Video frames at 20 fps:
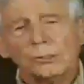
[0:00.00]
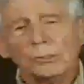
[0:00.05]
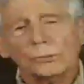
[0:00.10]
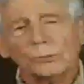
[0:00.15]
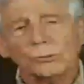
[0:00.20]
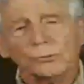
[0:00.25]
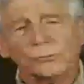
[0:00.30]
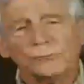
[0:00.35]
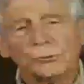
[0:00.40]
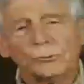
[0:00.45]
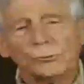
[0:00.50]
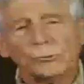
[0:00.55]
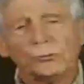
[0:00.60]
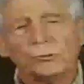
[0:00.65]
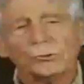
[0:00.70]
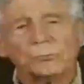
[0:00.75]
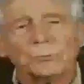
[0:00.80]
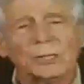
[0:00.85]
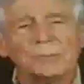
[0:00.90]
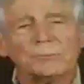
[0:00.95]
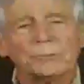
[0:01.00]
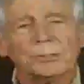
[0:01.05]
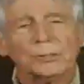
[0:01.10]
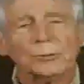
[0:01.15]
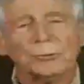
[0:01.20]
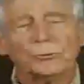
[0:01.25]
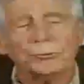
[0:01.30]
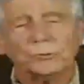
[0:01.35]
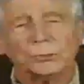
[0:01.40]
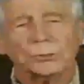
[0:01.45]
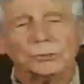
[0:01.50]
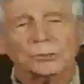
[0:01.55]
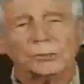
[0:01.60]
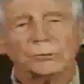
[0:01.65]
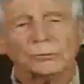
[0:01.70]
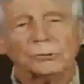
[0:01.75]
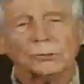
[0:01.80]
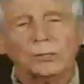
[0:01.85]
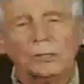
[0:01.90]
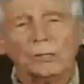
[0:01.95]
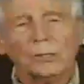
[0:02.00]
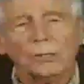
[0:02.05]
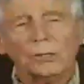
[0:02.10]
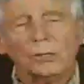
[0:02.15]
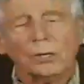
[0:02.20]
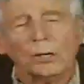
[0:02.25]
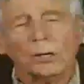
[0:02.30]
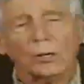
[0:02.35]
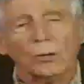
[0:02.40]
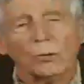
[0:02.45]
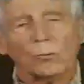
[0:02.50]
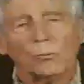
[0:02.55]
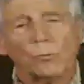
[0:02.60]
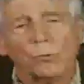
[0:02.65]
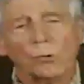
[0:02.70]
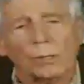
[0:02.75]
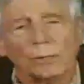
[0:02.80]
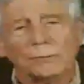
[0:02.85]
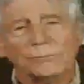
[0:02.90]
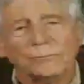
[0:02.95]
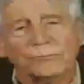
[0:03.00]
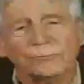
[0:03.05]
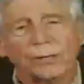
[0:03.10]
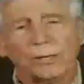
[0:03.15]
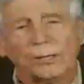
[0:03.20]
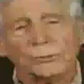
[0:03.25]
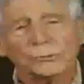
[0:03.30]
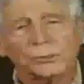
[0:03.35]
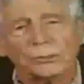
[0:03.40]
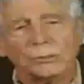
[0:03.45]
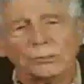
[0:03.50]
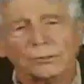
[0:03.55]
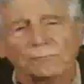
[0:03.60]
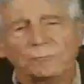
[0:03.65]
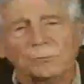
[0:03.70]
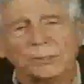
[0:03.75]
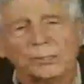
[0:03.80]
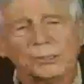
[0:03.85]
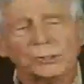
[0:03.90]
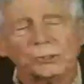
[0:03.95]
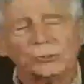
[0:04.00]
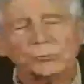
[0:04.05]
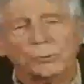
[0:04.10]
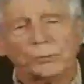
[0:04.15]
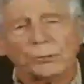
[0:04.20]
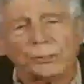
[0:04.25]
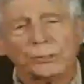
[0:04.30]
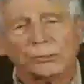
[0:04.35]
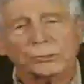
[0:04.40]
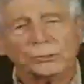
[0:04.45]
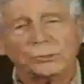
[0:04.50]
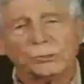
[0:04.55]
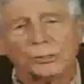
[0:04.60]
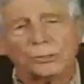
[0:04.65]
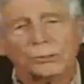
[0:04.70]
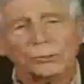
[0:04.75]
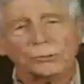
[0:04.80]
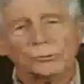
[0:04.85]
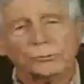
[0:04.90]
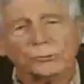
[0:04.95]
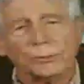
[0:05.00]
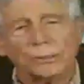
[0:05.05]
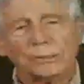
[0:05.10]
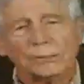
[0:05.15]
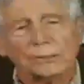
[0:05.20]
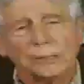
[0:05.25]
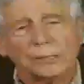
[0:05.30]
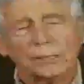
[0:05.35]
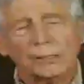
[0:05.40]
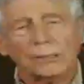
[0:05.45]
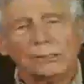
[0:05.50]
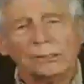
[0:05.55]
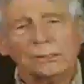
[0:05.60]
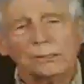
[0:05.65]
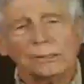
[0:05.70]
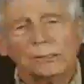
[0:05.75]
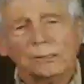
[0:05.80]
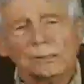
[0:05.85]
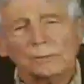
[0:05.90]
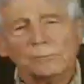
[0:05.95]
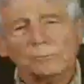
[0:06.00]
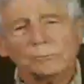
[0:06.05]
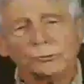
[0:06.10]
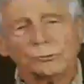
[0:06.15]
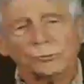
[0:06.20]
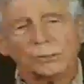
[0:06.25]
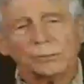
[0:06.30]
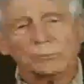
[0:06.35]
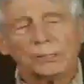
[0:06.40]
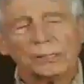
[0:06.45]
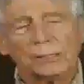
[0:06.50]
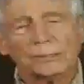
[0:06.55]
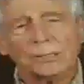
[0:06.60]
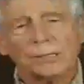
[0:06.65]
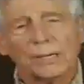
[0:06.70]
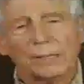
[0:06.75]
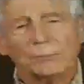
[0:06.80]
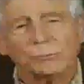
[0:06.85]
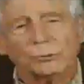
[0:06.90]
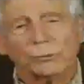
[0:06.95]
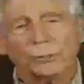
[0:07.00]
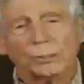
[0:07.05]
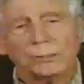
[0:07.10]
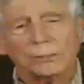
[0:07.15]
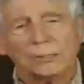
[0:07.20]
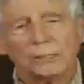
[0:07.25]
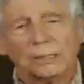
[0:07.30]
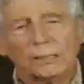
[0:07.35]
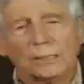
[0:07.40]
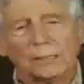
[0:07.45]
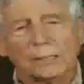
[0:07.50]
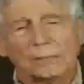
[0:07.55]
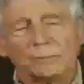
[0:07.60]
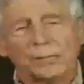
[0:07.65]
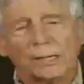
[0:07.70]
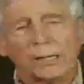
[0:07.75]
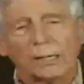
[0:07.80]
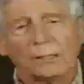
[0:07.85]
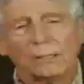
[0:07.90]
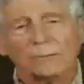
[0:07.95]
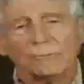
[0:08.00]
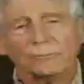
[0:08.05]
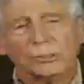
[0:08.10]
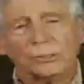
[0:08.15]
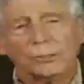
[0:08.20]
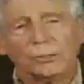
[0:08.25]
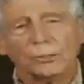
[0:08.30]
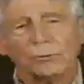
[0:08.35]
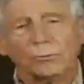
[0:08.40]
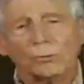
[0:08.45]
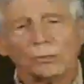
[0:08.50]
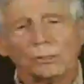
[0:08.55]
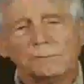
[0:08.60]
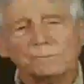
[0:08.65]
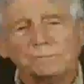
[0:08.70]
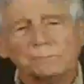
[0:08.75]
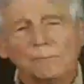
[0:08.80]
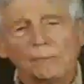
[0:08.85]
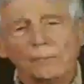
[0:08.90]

your viewers may be interested in one facet of my experience there during my time during the Battle of Tarawa.